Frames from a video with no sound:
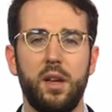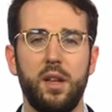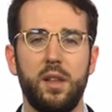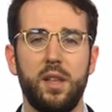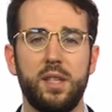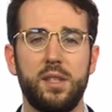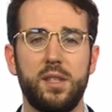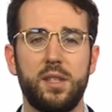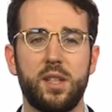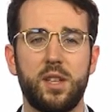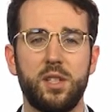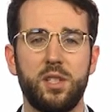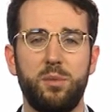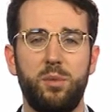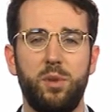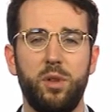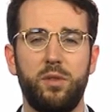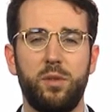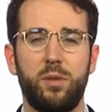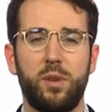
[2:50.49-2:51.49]
This has also
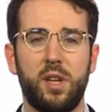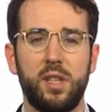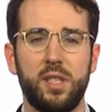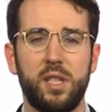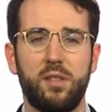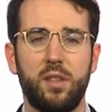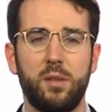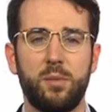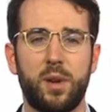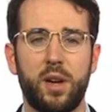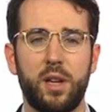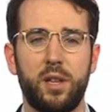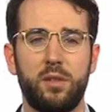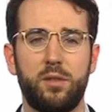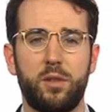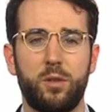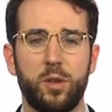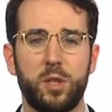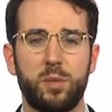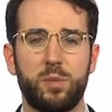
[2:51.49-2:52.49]
proven relatively minor
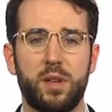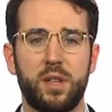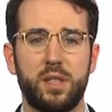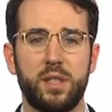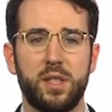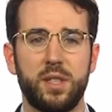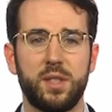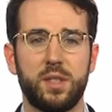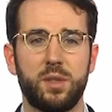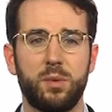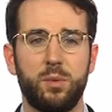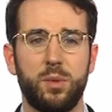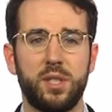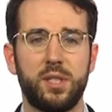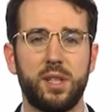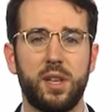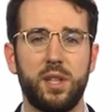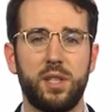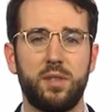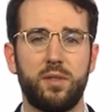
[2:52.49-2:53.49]
for respondents, with
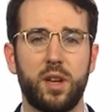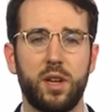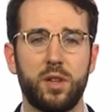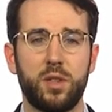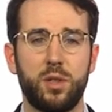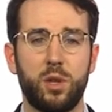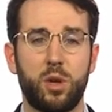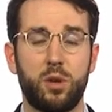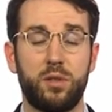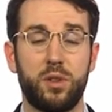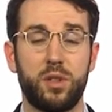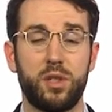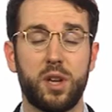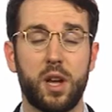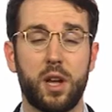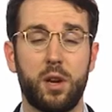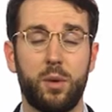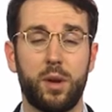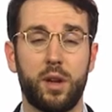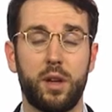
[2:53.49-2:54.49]
satisfaction
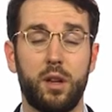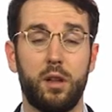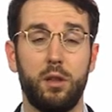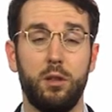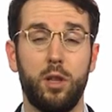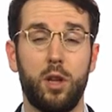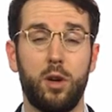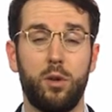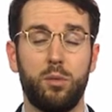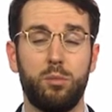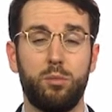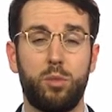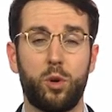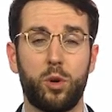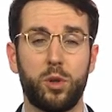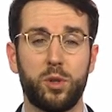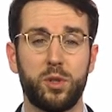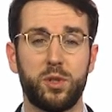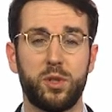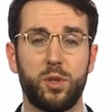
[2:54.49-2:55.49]
overshadowing a low
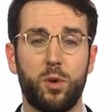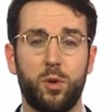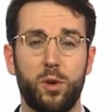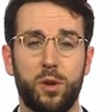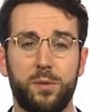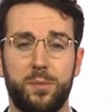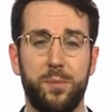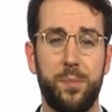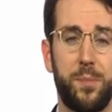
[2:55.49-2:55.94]
importance score.